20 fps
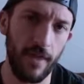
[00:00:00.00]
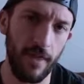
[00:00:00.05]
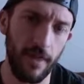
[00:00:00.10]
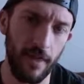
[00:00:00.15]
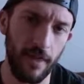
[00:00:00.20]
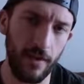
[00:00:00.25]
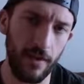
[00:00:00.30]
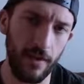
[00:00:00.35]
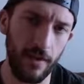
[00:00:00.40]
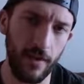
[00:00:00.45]
and
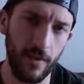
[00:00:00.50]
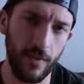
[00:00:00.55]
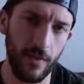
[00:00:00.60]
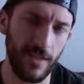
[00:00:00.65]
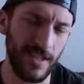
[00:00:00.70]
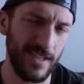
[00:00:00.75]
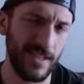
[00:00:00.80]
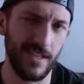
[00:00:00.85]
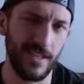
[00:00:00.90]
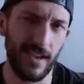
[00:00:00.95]
30,
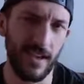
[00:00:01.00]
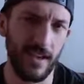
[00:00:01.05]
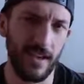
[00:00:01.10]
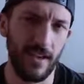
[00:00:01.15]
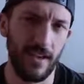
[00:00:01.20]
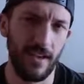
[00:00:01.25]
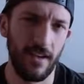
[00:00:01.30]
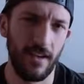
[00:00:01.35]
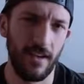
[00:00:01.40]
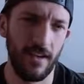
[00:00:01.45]
which is like,
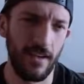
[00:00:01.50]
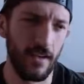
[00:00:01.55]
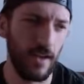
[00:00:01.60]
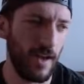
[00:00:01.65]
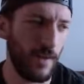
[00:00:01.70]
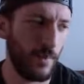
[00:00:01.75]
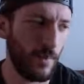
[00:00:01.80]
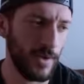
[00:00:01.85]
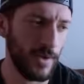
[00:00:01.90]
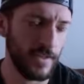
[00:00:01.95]

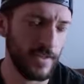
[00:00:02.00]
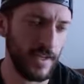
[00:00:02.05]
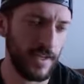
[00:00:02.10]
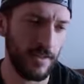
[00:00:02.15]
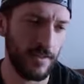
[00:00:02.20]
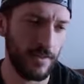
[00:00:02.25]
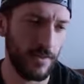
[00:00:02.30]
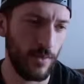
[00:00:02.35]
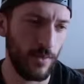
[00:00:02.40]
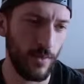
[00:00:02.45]
I want to
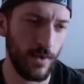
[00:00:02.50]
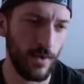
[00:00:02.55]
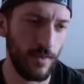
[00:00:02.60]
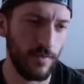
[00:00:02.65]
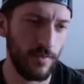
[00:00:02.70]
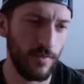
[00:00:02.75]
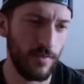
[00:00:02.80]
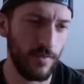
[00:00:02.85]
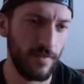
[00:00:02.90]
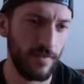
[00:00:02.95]
say
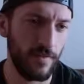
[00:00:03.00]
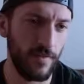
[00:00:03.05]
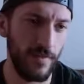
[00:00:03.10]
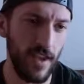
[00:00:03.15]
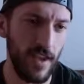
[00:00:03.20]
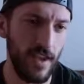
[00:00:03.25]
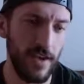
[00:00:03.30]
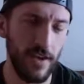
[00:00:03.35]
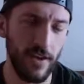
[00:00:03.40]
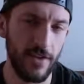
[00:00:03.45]

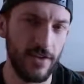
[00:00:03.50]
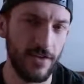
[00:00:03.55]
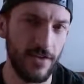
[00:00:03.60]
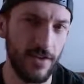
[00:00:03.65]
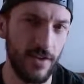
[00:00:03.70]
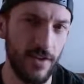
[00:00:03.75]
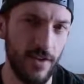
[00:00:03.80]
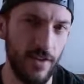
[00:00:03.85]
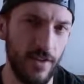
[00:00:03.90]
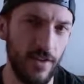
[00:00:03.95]

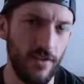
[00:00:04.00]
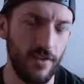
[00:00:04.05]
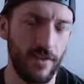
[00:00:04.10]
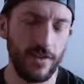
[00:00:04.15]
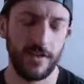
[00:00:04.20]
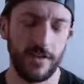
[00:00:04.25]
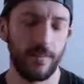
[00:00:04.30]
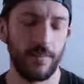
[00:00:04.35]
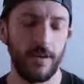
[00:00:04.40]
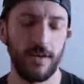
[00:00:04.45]
2,800 or 30
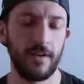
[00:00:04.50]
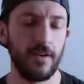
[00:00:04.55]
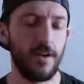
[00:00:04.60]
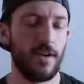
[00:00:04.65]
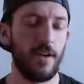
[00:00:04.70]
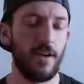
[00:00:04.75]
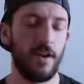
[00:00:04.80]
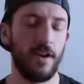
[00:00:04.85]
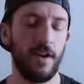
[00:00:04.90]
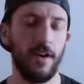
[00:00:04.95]
something.
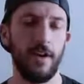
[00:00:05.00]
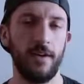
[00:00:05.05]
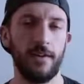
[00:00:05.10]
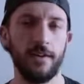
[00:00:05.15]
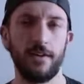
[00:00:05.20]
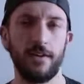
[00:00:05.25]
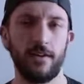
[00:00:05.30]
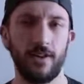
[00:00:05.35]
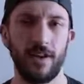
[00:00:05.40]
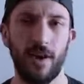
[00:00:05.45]

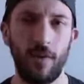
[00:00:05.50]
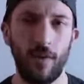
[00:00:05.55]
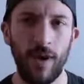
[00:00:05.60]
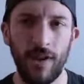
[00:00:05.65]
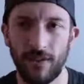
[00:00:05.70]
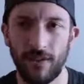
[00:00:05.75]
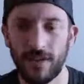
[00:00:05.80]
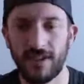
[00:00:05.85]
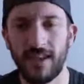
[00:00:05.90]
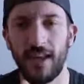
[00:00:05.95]
So
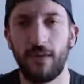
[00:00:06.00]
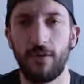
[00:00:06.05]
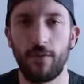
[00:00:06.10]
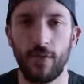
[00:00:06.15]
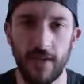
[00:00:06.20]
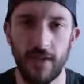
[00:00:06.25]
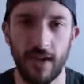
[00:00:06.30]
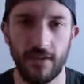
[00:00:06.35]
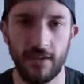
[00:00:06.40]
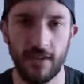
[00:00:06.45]
around, let's say
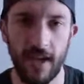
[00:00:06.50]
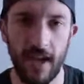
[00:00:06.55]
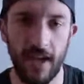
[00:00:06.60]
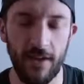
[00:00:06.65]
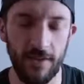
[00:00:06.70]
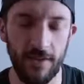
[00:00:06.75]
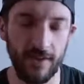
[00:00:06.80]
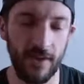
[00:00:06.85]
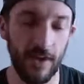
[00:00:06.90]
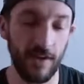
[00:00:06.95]
3,000
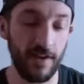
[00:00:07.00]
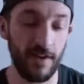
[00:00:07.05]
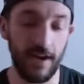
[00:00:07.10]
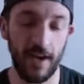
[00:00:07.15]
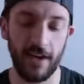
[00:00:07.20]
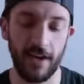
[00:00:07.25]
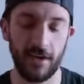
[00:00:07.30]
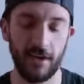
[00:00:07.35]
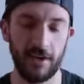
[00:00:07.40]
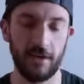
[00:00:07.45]
calories. I
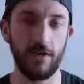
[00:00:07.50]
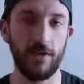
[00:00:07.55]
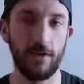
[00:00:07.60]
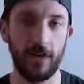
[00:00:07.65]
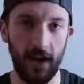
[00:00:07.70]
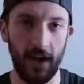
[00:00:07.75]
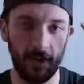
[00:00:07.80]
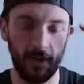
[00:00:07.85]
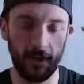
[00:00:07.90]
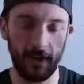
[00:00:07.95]
didn't do the
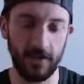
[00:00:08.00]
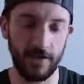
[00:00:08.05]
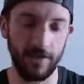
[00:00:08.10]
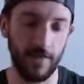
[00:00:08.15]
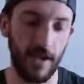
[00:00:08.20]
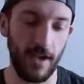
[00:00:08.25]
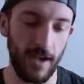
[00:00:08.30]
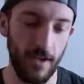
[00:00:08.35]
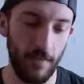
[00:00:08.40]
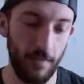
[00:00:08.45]
calculation
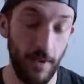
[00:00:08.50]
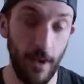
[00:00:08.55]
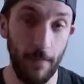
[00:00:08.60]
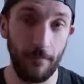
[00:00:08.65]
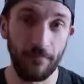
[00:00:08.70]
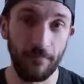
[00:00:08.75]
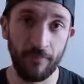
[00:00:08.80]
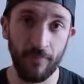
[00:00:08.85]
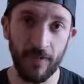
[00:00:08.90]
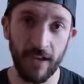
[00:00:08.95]
in my head,
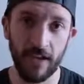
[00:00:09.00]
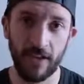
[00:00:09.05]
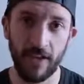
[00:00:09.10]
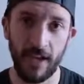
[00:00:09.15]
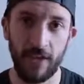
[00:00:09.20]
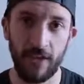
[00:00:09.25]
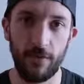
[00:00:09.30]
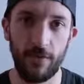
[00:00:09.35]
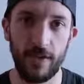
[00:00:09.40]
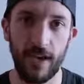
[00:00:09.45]
but
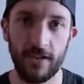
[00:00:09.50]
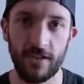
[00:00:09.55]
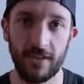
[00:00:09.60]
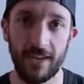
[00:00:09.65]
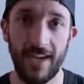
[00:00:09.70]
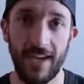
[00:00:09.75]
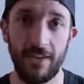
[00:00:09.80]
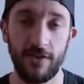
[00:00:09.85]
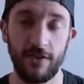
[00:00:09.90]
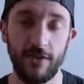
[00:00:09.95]
say
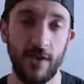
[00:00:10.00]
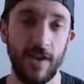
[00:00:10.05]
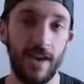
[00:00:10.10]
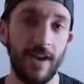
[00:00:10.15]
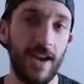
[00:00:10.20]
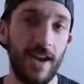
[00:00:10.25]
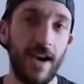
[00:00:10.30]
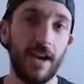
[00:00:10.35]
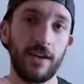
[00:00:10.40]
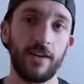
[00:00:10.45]
3,000 calories. So I
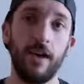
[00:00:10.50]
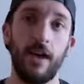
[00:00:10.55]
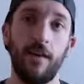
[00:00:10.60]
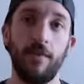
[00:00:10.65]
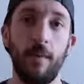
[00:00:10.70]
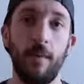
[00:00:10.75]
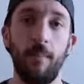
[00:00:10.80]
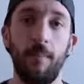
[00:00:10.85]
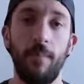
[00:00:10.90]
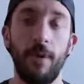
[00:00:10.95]
knocked
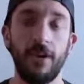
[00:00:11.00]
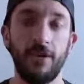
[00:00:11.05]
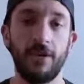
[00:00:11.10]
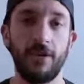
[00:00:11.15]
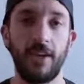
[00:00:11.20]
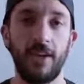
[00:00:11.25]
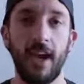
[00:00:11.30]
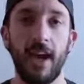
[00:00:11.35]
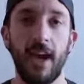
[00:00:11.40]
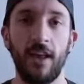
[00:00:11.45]
off a
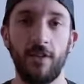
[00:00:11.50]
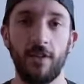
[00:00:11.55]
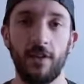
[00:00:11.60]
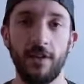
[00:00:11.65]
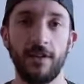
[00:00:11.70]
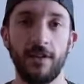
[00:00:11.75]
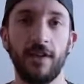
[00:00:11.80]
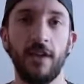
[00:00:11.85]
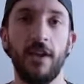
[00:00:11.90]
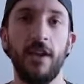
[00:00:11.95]
bunch of
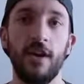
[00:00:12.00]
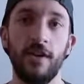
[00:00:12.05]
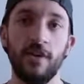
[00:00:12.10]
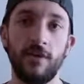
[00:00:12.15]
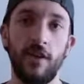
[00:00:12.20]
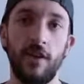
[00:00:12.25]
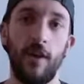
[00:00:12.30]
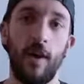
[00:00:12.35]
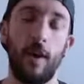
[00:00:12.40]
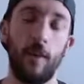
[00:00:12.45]
calories.
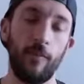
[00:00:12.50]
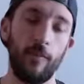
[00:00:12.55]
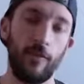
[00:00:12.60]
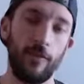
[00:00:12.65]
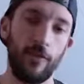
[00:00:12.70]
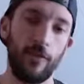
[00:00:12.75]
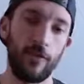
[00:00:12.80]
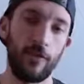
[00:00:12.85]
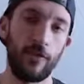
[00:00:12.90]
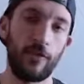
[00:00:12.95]
So I'm
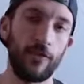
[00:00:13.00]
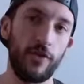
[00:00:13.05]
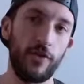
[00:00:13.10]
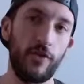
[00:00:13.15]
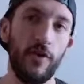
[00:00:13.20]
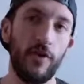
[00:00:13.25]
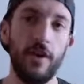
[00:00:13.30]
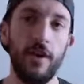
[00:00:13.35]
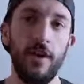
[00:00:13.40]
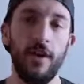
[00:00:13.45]

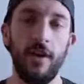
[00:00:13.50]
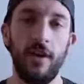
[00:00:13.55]
further